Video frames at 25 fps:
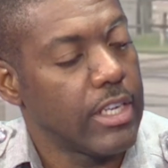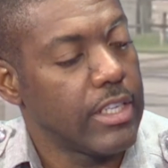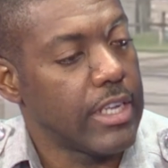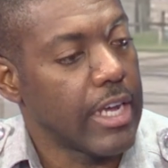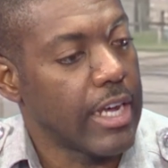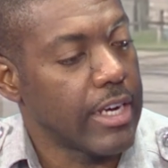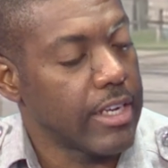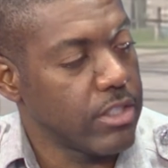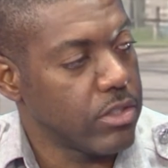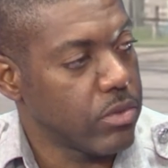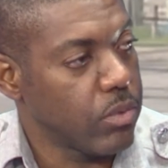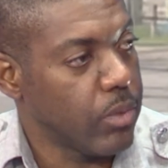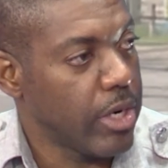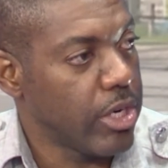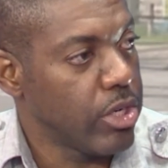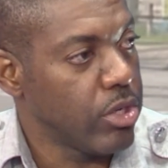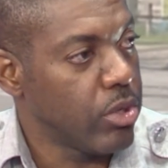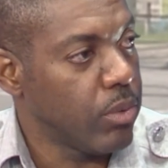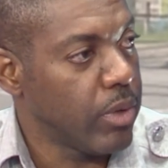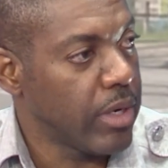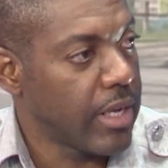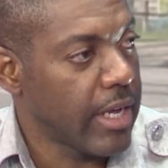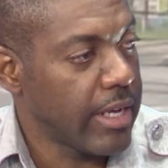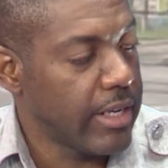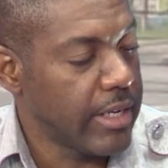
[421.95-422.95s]
that is when you
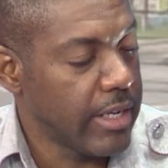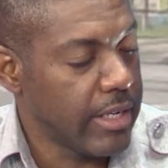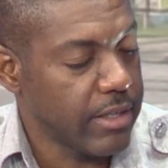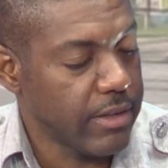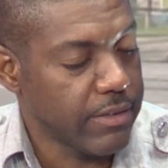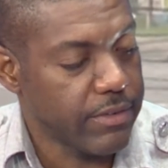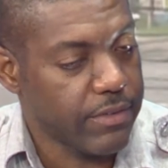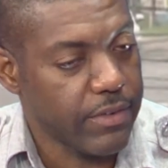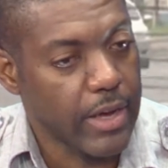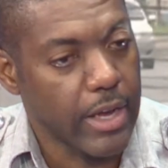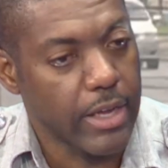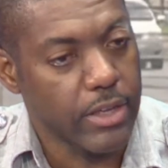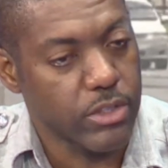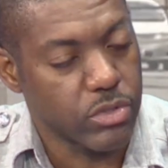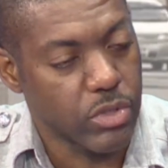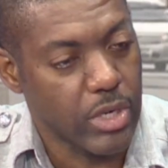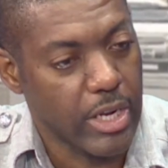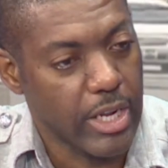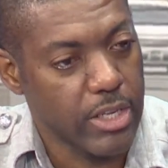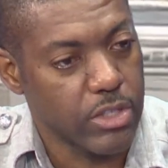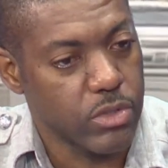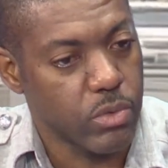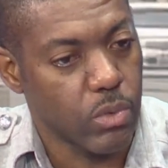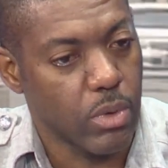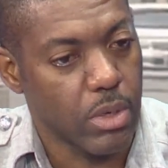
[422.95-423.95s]
would identify. So
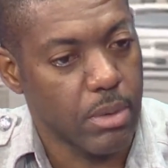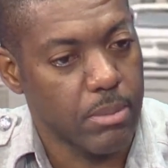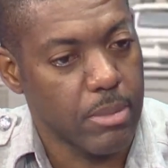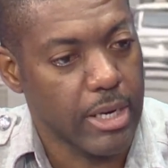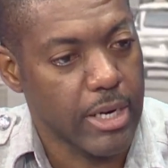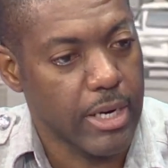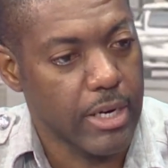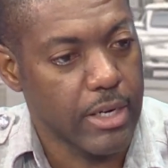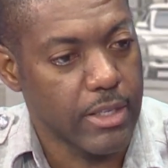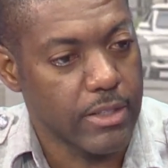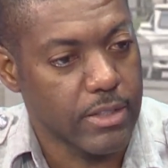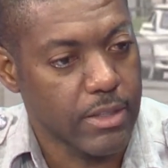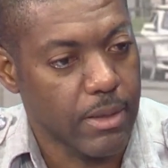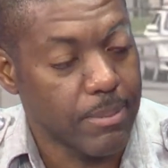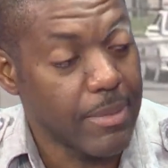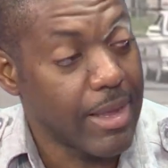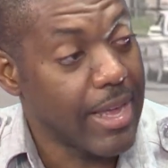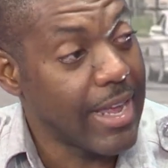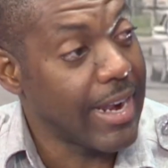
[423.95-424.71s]
that is one mechanism.